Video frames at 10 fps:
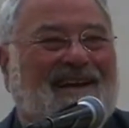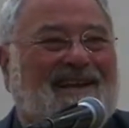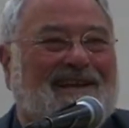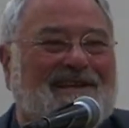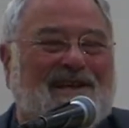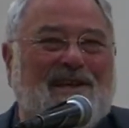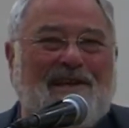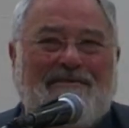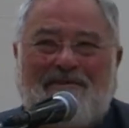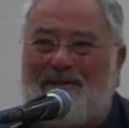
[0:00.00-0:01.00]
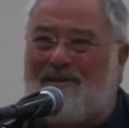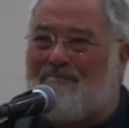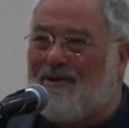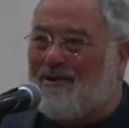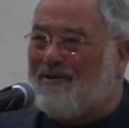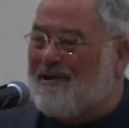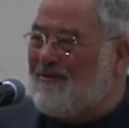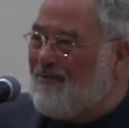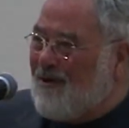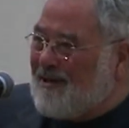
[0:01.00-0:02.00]
They said, even in Berkeley,
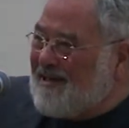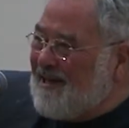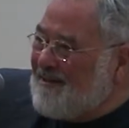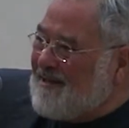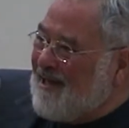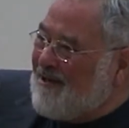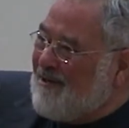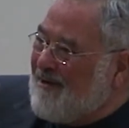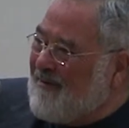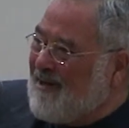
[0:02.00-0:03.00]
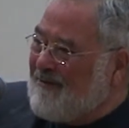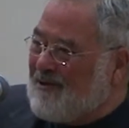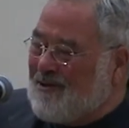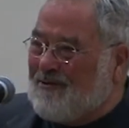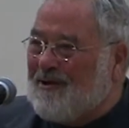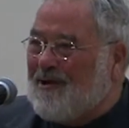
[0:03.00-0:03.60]
walk down Telegraph Avenue,